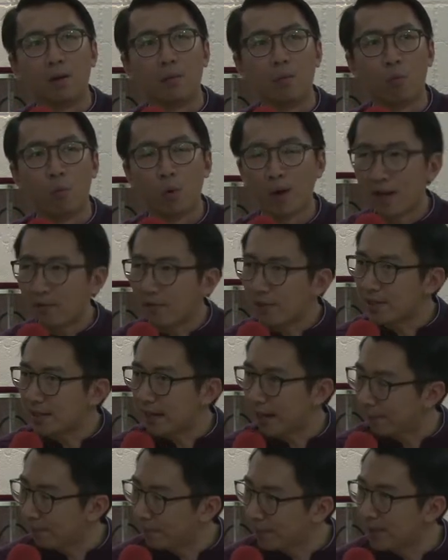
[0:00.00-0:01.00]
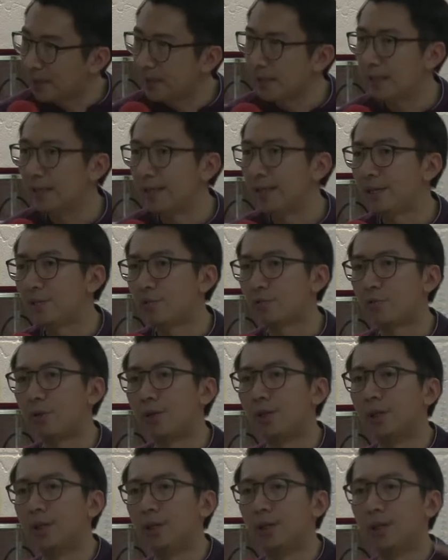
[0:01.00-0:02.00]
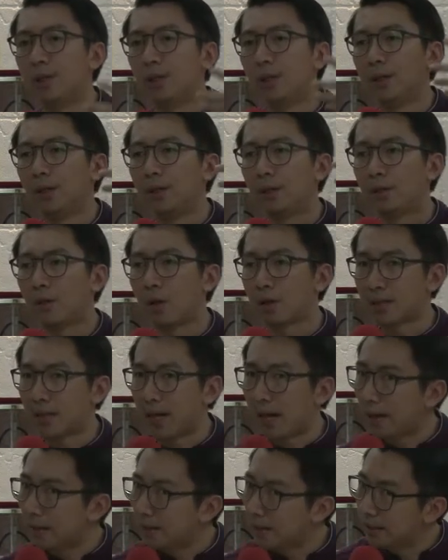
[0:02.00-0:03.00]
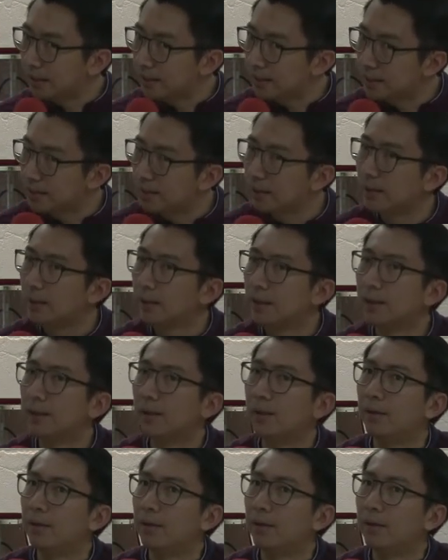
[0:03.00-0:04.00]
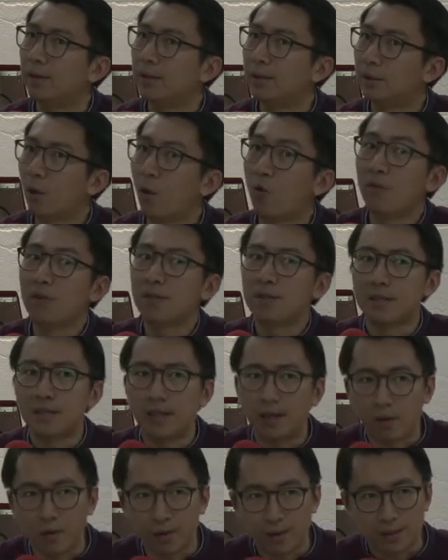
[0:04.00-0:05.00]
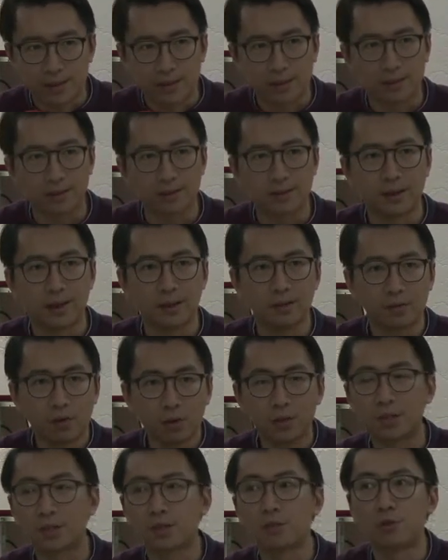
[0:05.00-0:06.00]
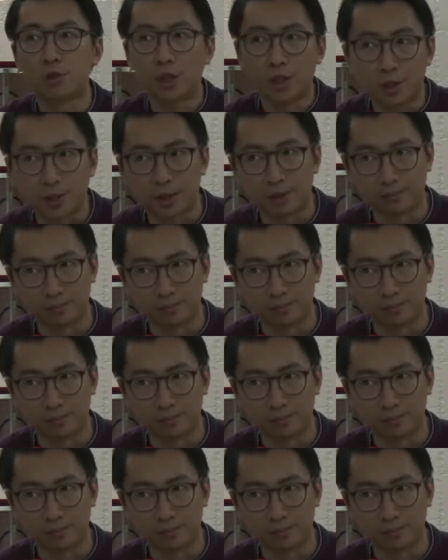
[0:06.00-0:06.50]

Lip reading: whatever is happening in history, God's hand is overseeing all these things. And God is still judging.